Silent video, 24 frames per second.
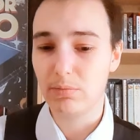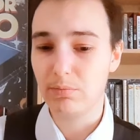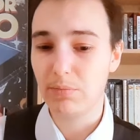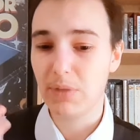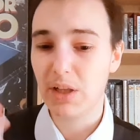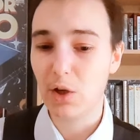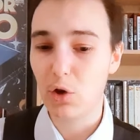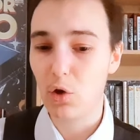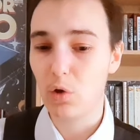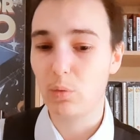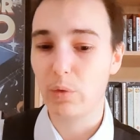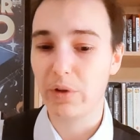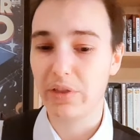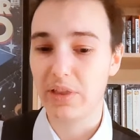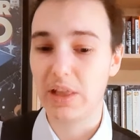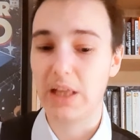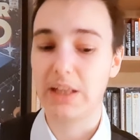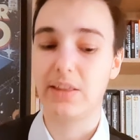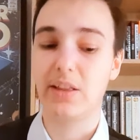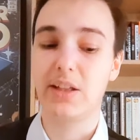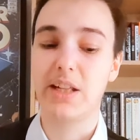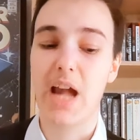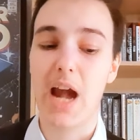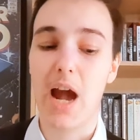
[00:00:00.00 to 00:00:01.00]
me along with
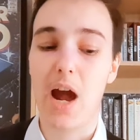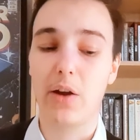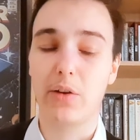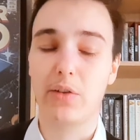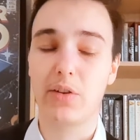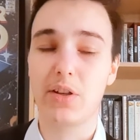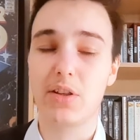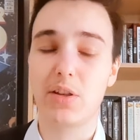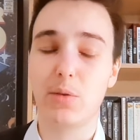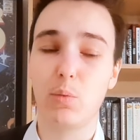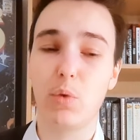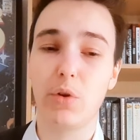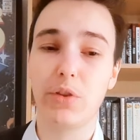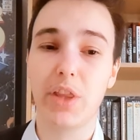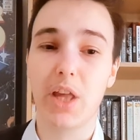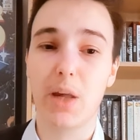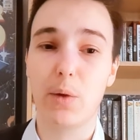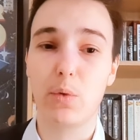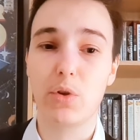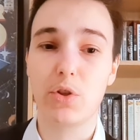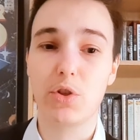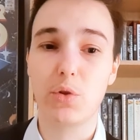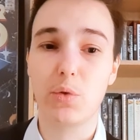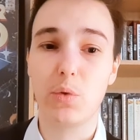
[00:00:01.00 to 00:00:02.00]
like the characters and what they
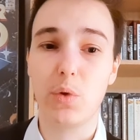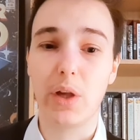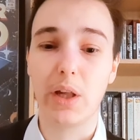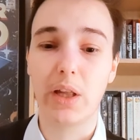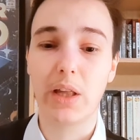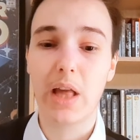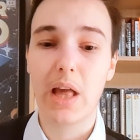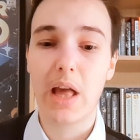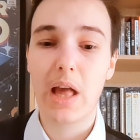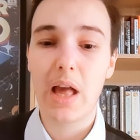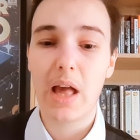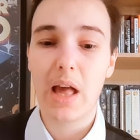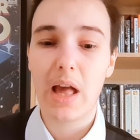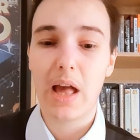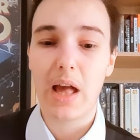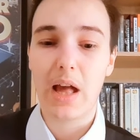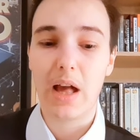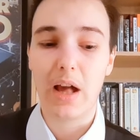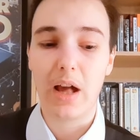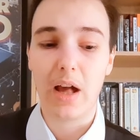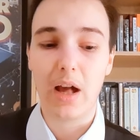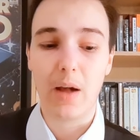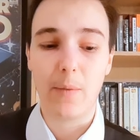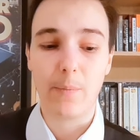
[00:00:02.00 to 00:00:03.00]
were doing
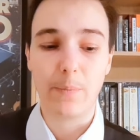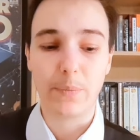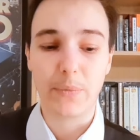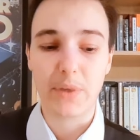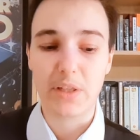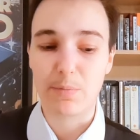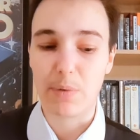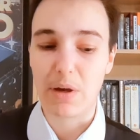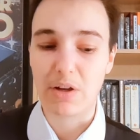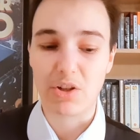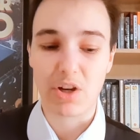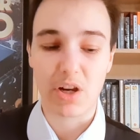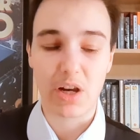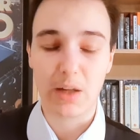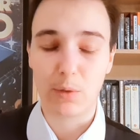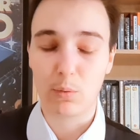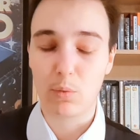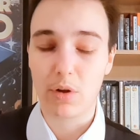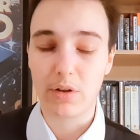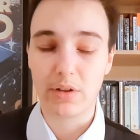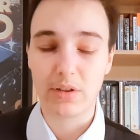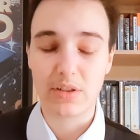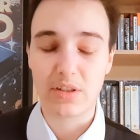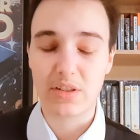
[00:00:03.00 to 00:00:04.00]
um, especially like
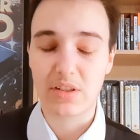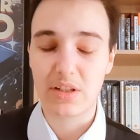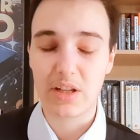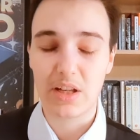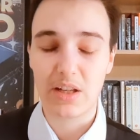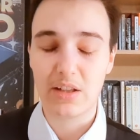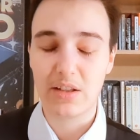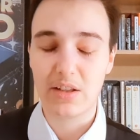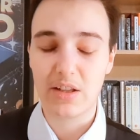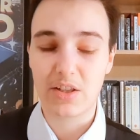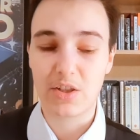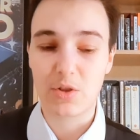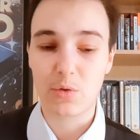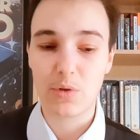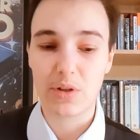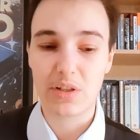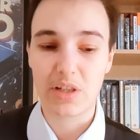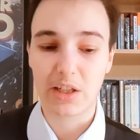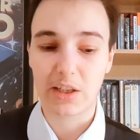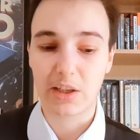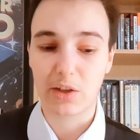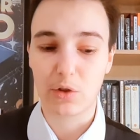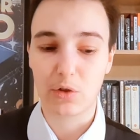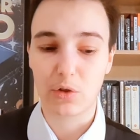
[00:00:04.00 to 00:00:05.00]
once uh, as soon as
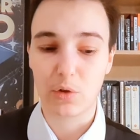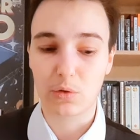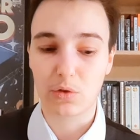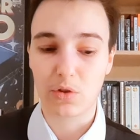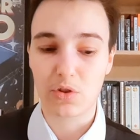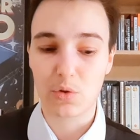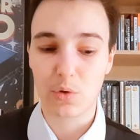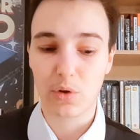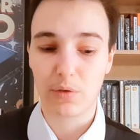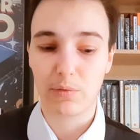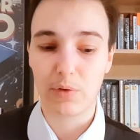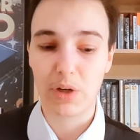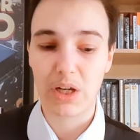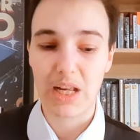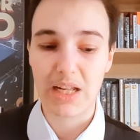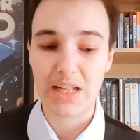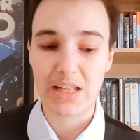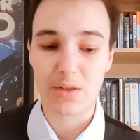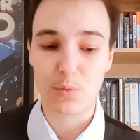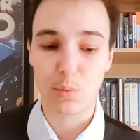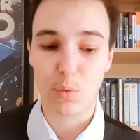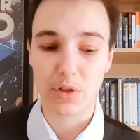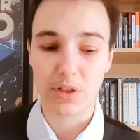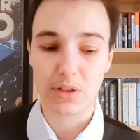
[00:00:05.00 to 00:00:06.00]
like the doctor sort of
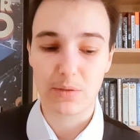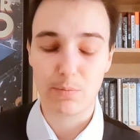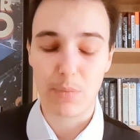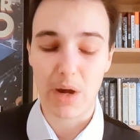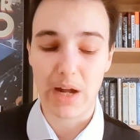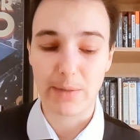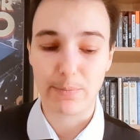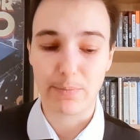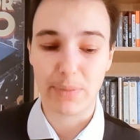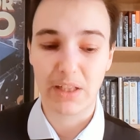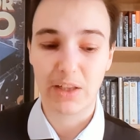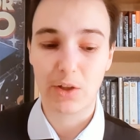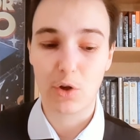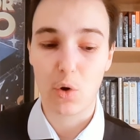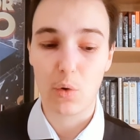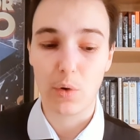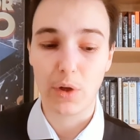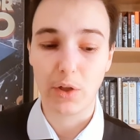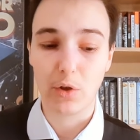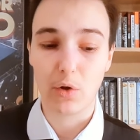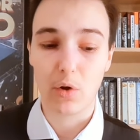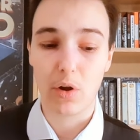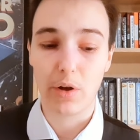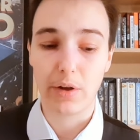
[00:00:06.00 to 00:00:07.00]
realizes what might be
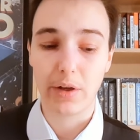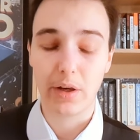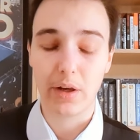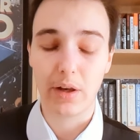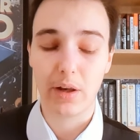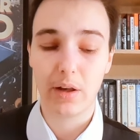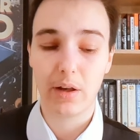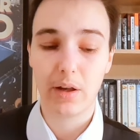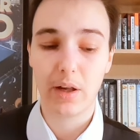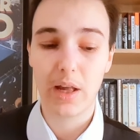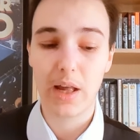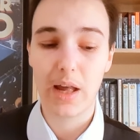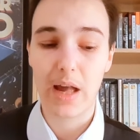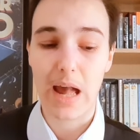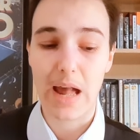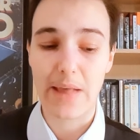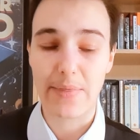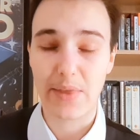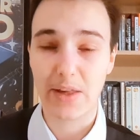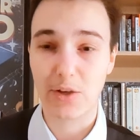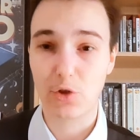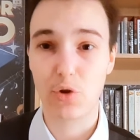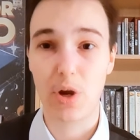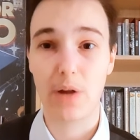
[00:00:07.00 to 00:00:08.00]
going on and
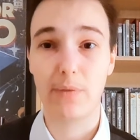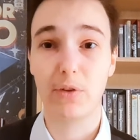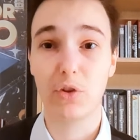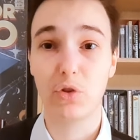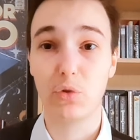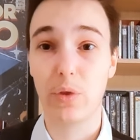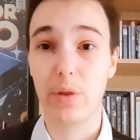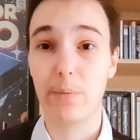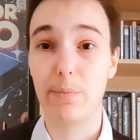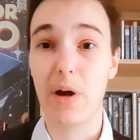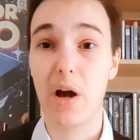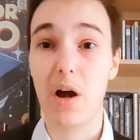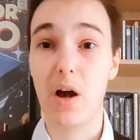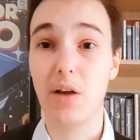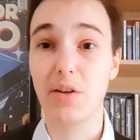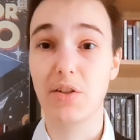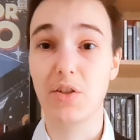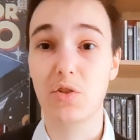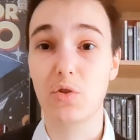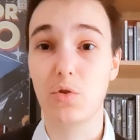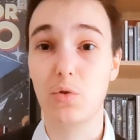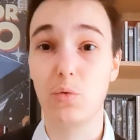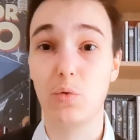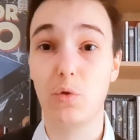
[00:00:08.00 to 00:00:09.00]
they travel to the
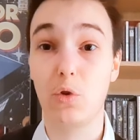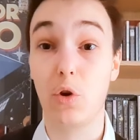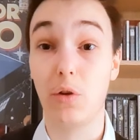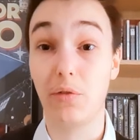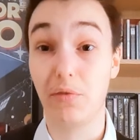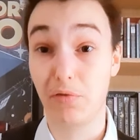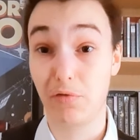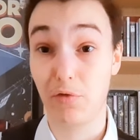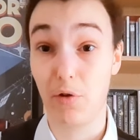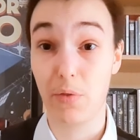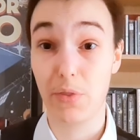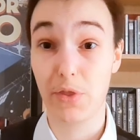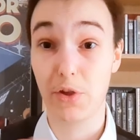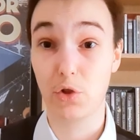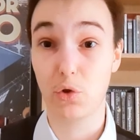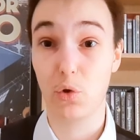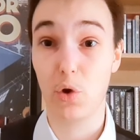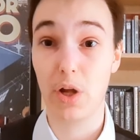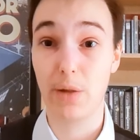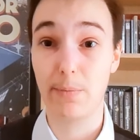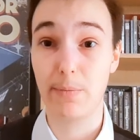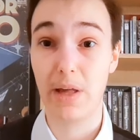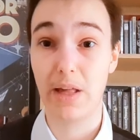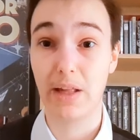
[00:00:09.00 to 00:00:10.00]
past to confront the
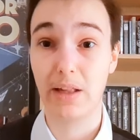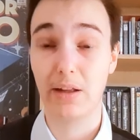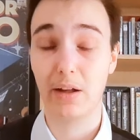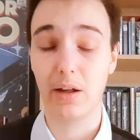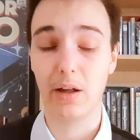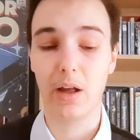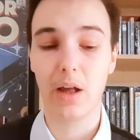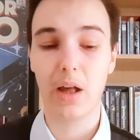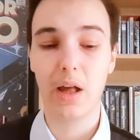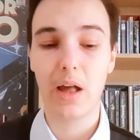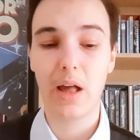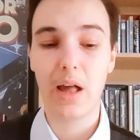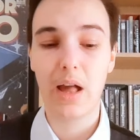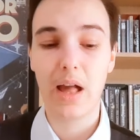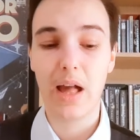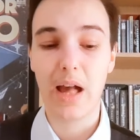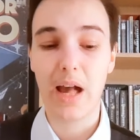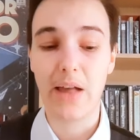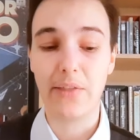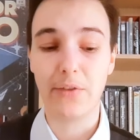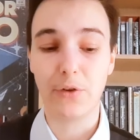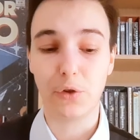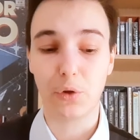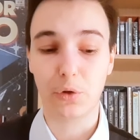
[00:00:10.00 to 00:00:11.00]
toy maker
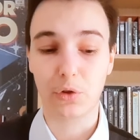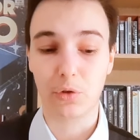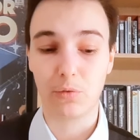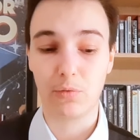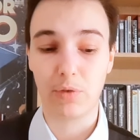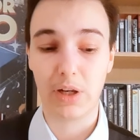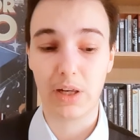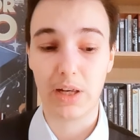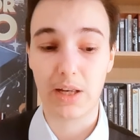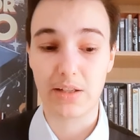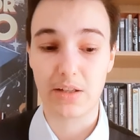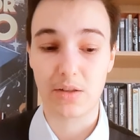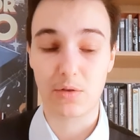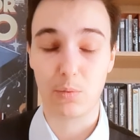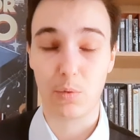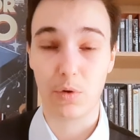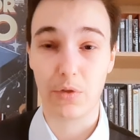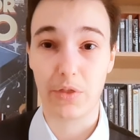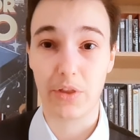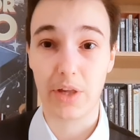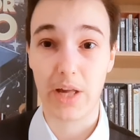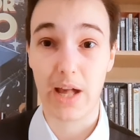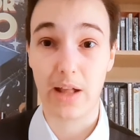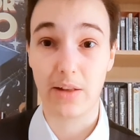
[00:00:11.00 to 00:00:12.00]
and the doctor realizes
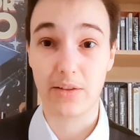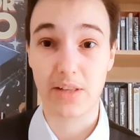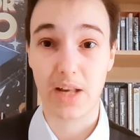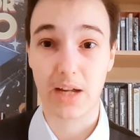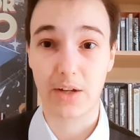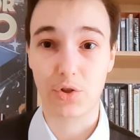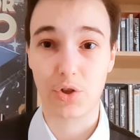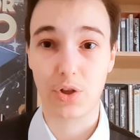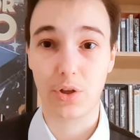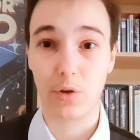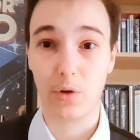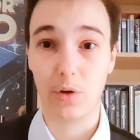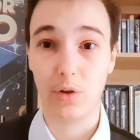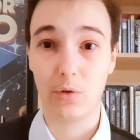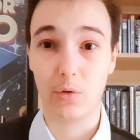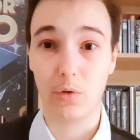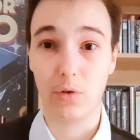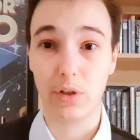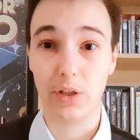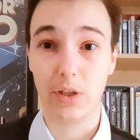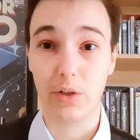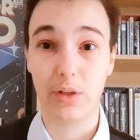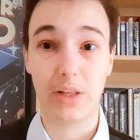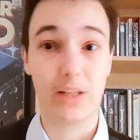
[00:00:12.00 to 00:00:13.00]
what the hell's actually going
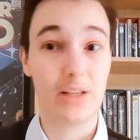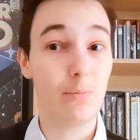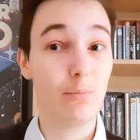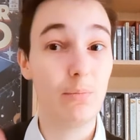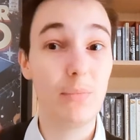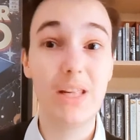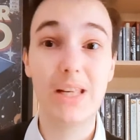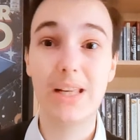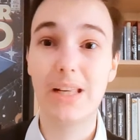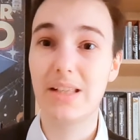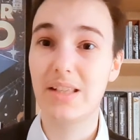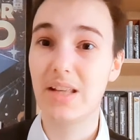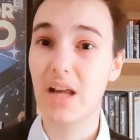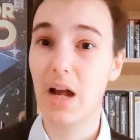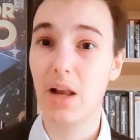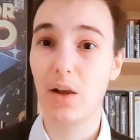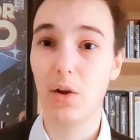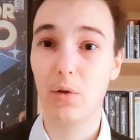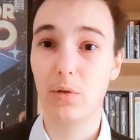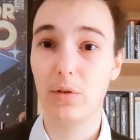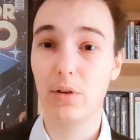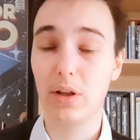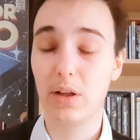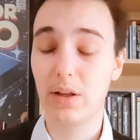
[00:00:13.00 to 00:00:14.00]
on you can immediately tell
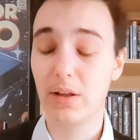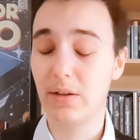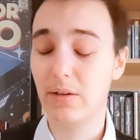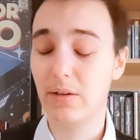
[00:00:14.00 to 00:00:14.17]
along